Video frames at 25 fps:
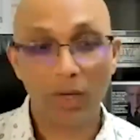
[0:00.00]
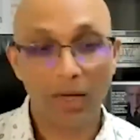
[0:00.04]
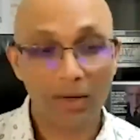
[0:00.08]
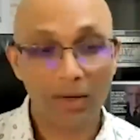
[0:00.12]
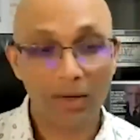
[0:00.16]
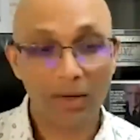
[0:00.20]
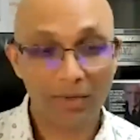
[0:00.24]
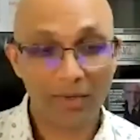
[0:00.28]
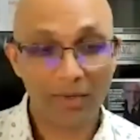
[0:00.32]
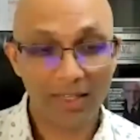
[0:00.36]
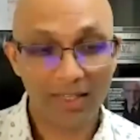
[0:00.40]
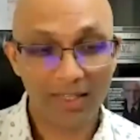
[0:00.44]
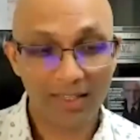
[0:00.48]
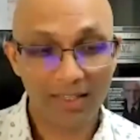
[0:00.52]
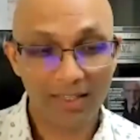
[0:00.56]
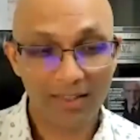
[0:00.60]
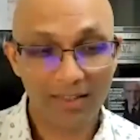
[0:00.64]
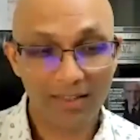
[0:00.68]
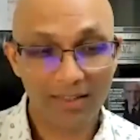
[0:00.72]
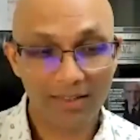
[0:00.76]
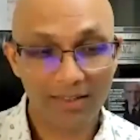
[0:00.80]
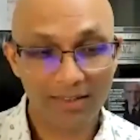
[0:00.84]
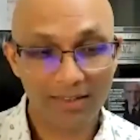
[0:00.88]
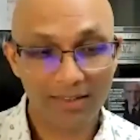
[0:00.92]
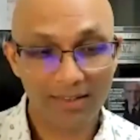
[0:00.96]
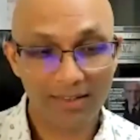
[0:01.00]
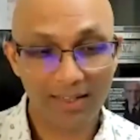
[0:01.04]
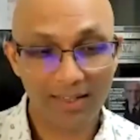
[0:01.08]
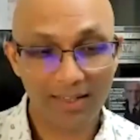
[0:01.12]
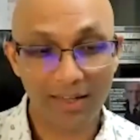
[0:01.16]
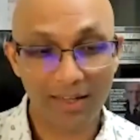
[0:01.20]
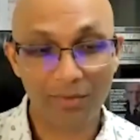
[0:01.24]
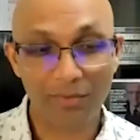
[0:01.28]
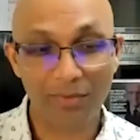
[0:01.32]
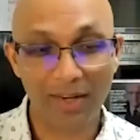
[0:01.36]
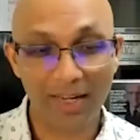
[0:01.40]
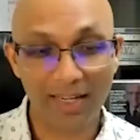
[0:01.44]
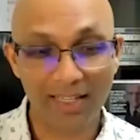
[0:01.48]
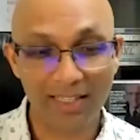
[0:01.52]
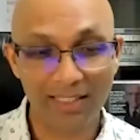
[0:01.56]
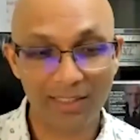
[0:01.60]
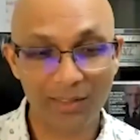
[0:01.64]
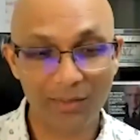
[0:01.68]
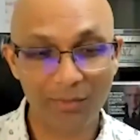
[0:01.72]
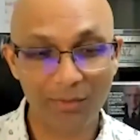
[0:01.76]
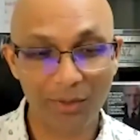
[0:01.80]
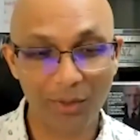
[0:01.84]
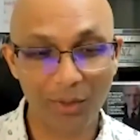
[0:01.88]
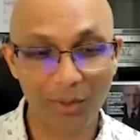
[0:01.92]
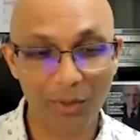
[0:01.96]
you have any
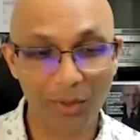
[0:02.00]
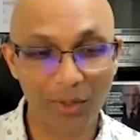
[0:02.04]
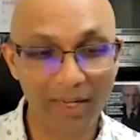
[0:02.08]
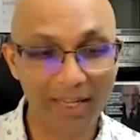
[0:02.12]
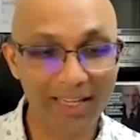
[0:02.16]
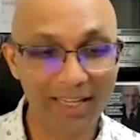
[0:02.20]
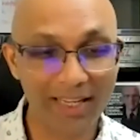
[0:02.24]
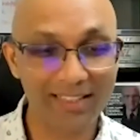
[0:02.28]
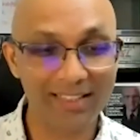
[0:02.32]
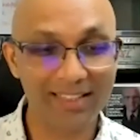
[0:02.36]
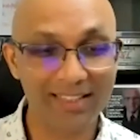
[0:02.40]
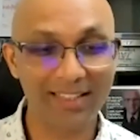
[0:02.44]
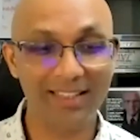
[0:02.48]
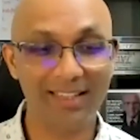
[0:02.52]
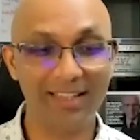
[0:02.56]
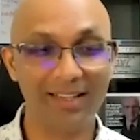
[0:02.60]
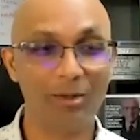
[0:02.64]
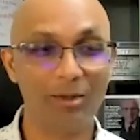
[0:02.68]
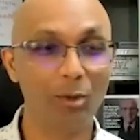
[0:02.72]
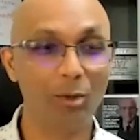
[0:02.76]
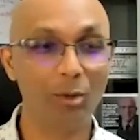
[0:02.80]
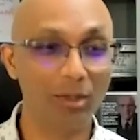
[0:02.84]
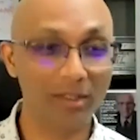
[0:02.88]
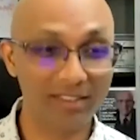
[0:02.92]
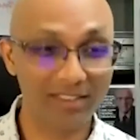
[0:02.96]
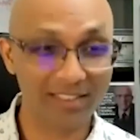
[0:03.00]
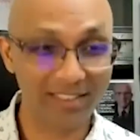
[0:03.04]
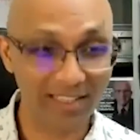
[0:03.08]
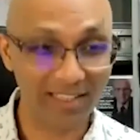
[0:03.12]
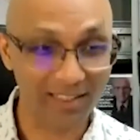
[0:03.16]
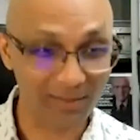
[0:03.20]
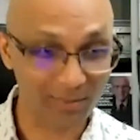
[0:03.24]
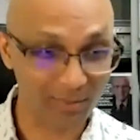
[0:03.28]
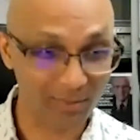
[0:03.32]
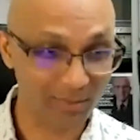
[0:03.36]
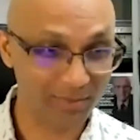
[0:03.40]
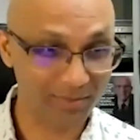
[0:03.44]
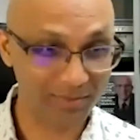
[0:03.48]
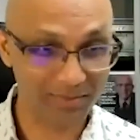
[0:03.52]
advice for your 18-year-old self?